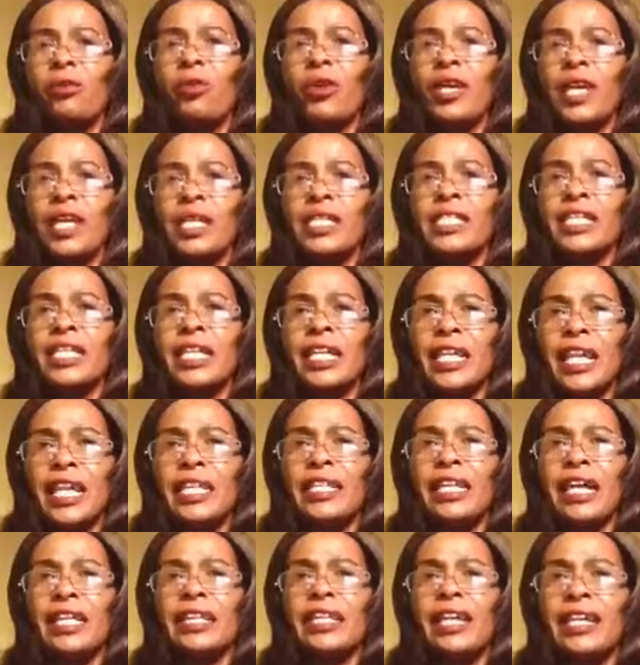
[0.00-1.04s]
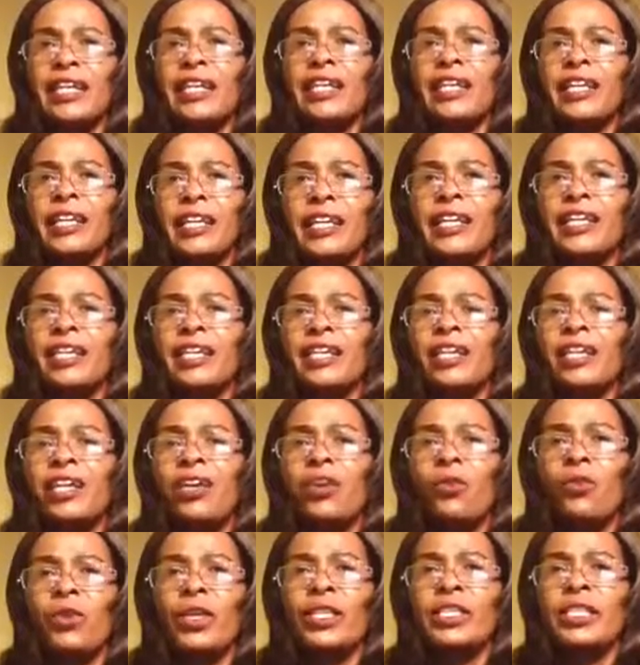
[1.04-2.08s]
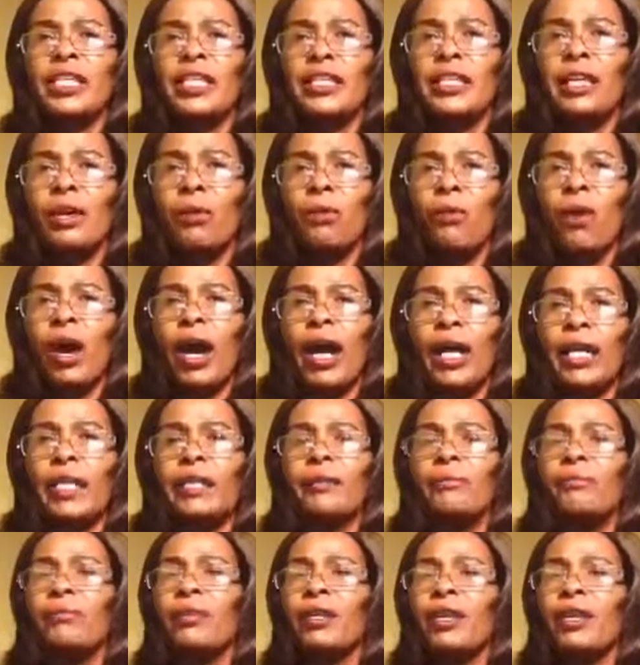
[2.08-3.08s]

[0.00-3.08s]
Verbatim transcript: is greater than he who is in the world